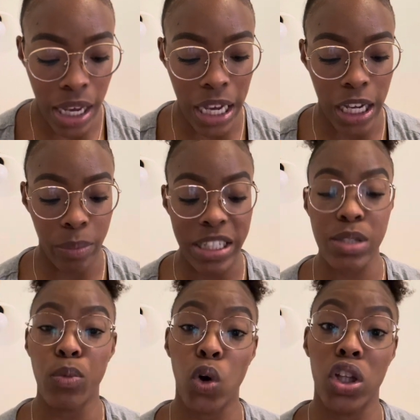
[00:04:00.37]
Um, it's
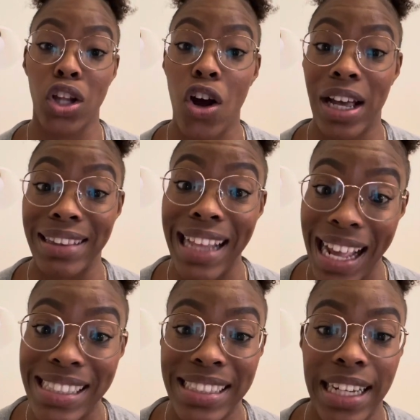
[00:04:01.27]
more long
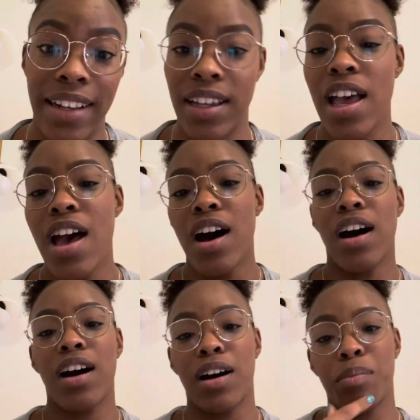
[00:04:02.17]
lasting.
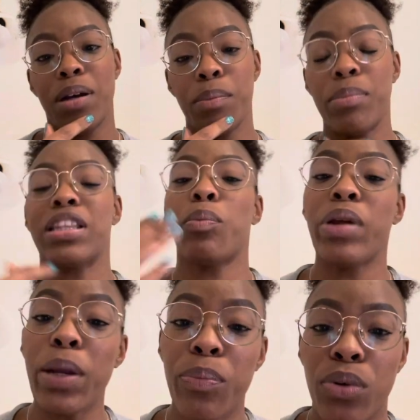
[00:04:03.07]
Um, but the
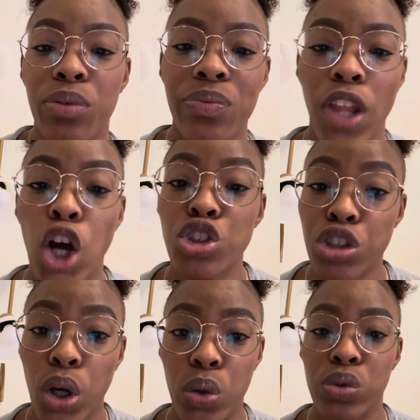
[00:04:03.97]
people
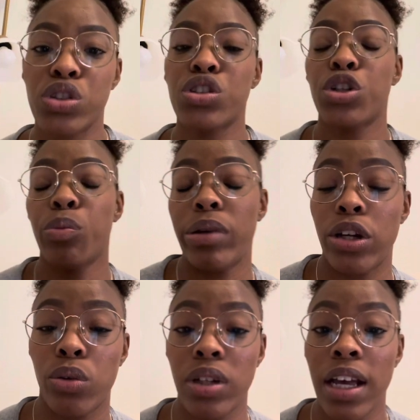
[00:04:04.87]
chose to
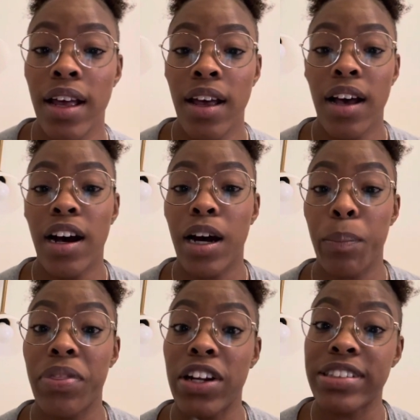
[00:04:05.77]
build
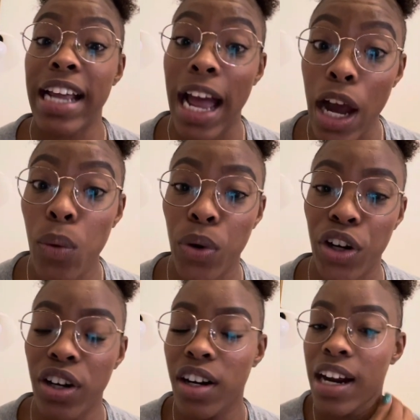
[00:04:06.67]
um, their
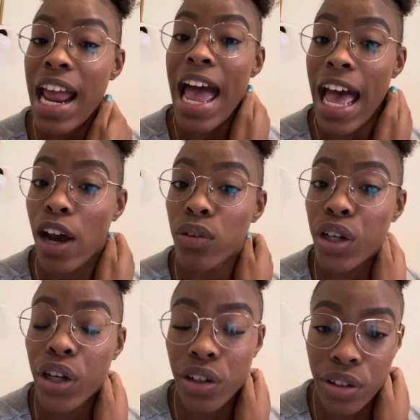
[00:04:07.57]
tower out
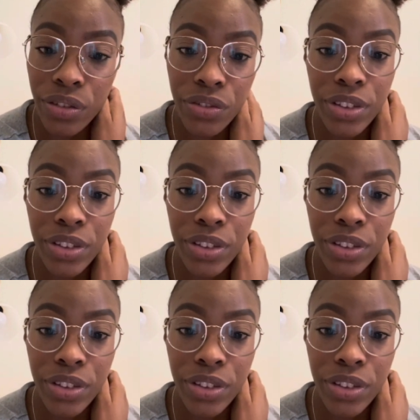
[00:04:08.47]
of